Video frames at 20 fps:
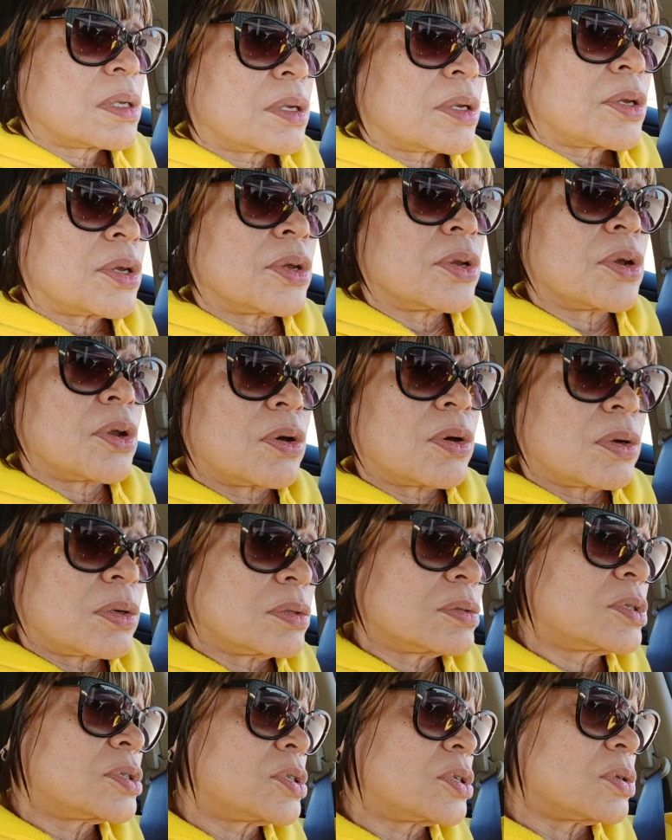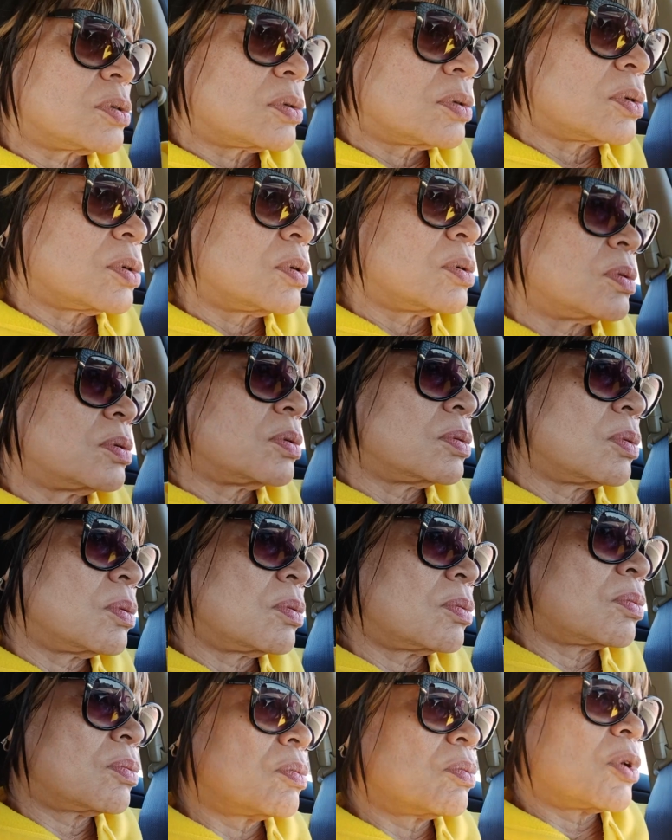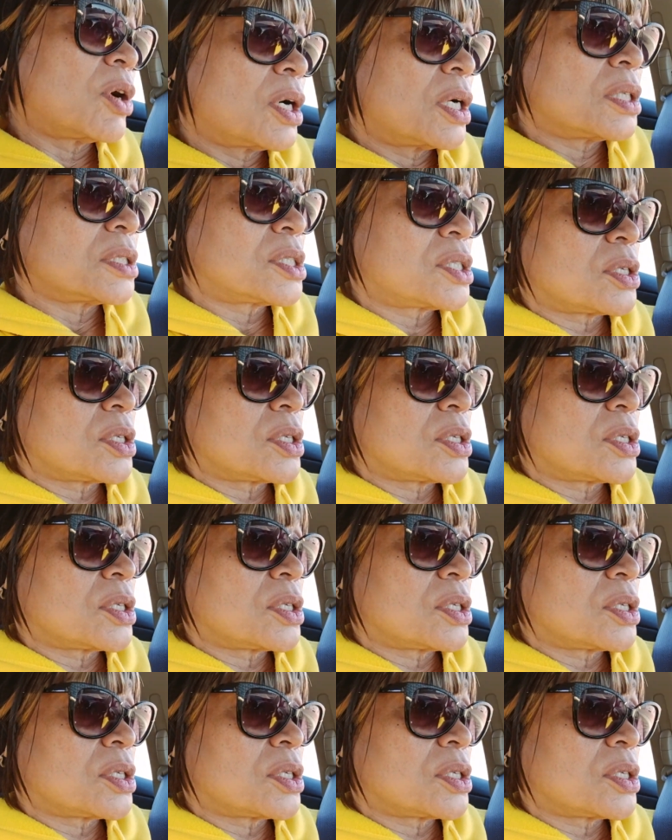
You know, to want